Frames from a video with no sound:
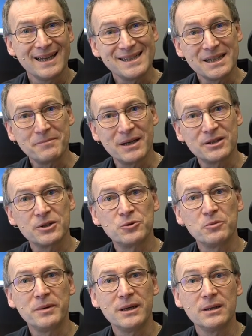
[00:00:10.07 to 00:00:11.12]
Is it better to
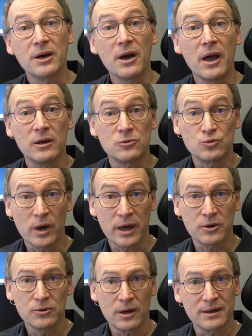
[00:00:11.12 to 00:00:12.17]
build a
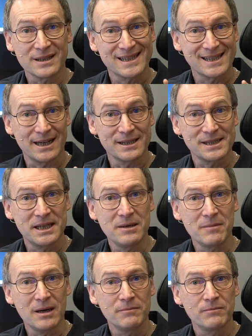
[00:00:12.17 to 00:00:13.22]
regular star
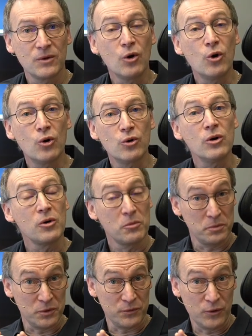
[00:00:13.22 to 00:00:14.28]
schema, or,
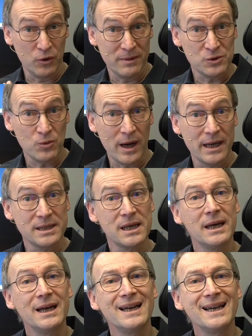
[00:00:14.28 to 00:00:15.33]
performance-wise,
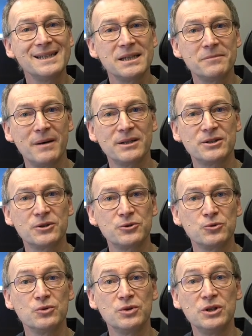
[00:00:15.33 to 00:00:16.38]
is it better
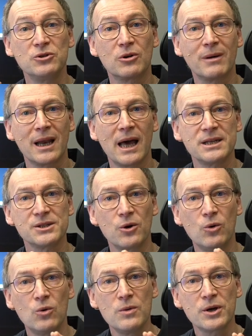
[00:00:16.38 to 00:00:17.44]
to denormalize
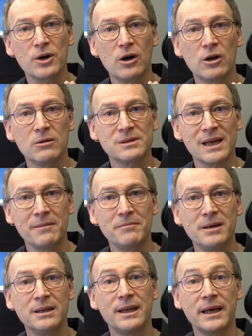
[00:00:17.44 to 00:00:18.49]
all the columns and
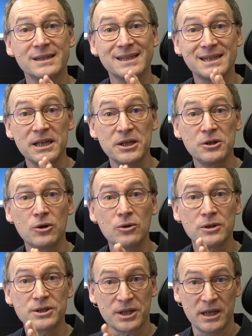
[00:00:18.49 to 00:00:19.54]
build a
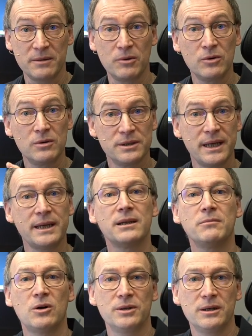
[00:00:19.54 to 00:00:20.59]
single table
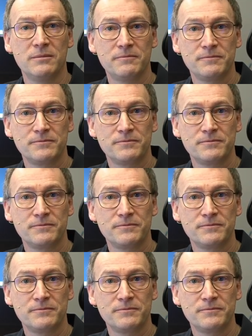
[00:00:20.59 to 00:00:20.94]
data model?